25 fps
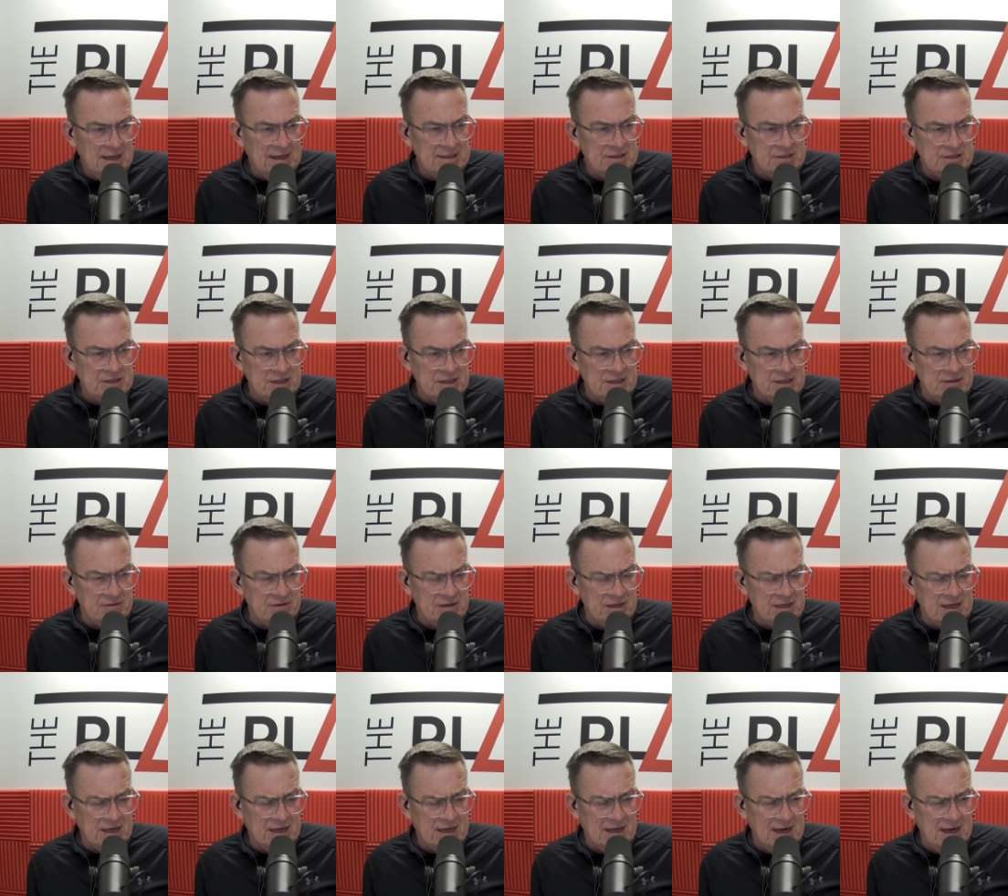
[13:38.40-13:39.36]
and gender
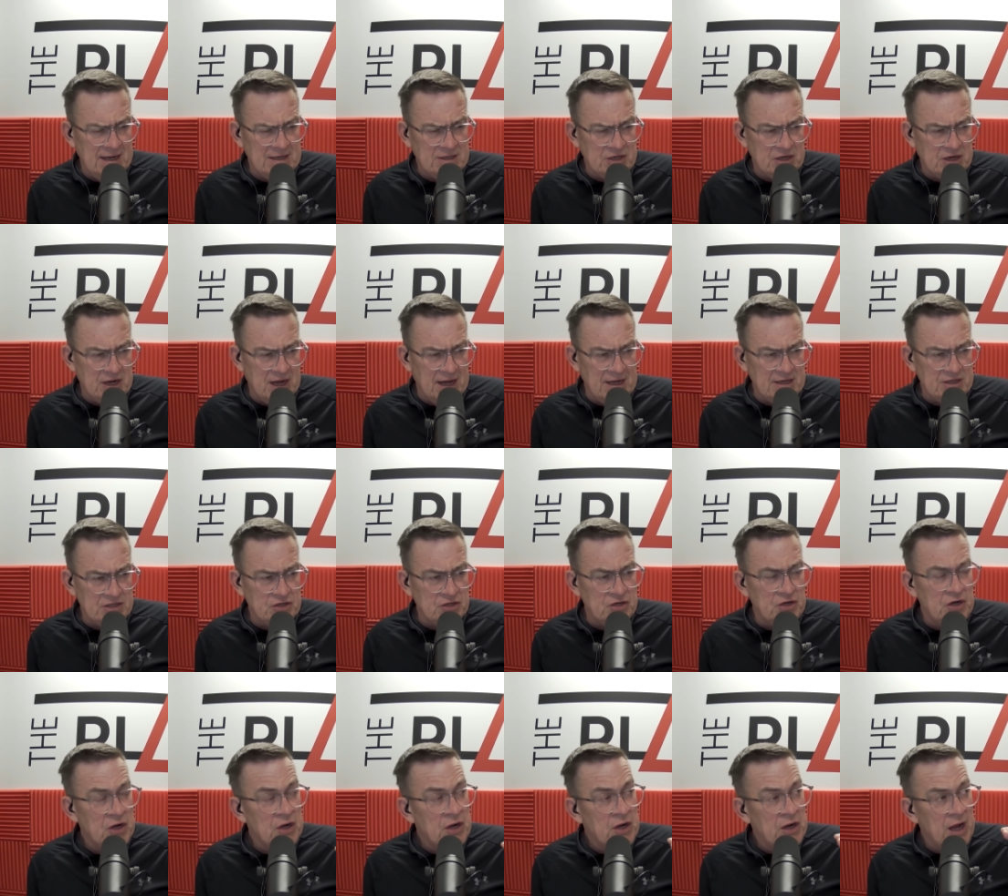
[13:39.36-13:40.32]
ed-
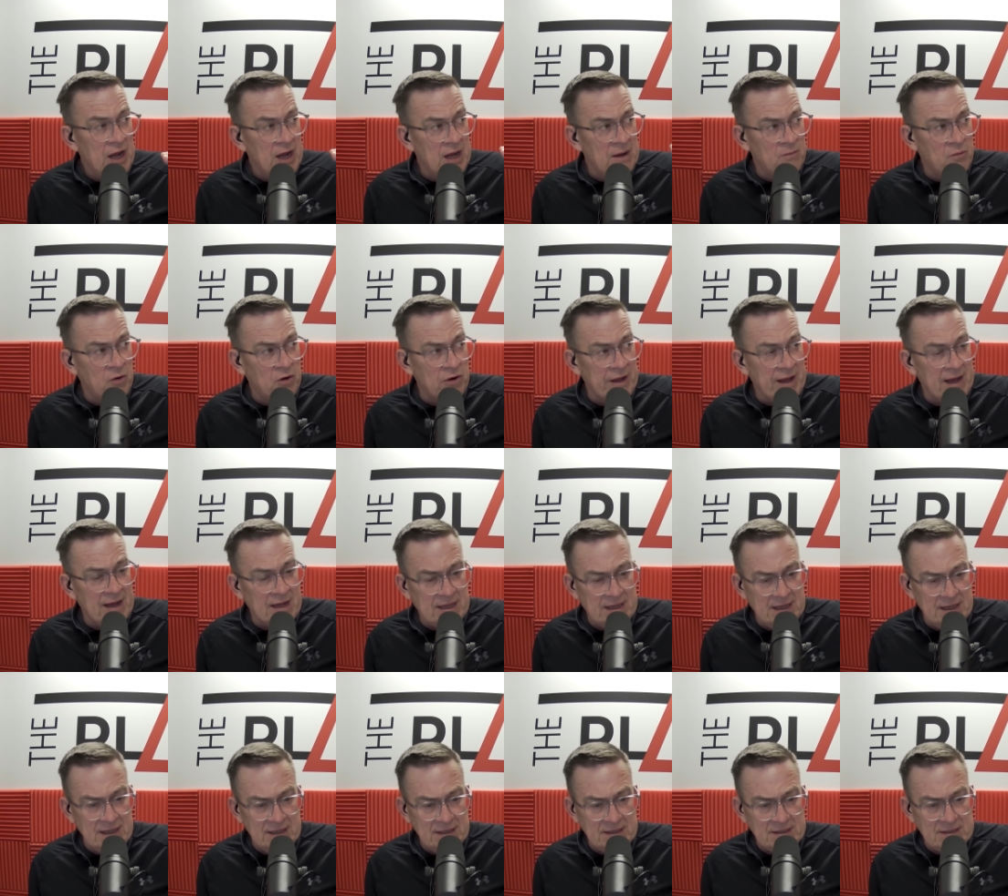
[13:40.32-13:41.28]
education and what our
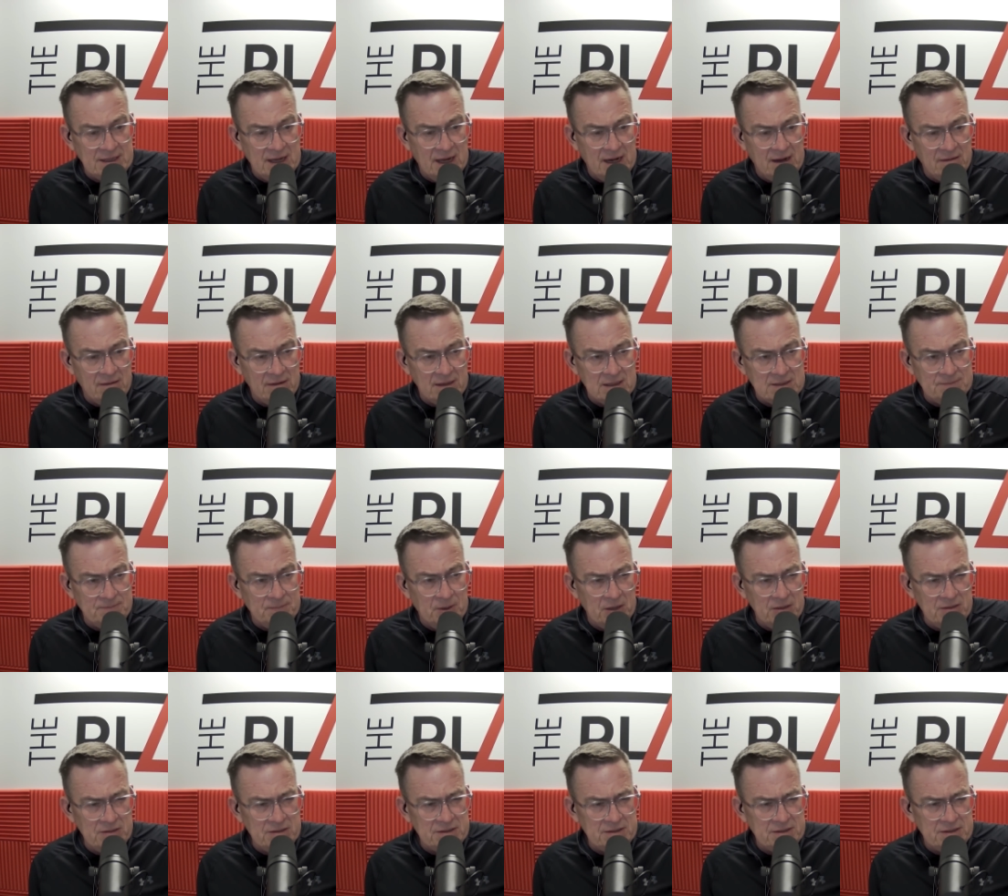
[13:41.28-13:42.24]
kids are
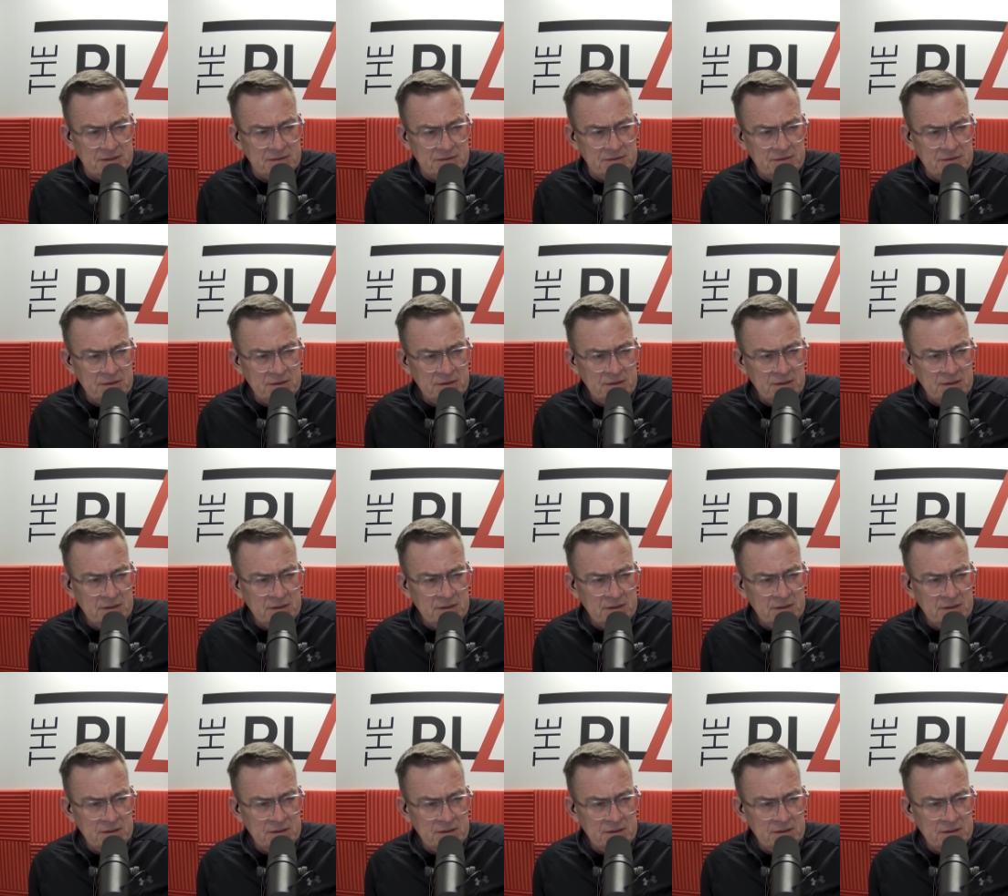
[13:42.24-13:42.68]
exposed to?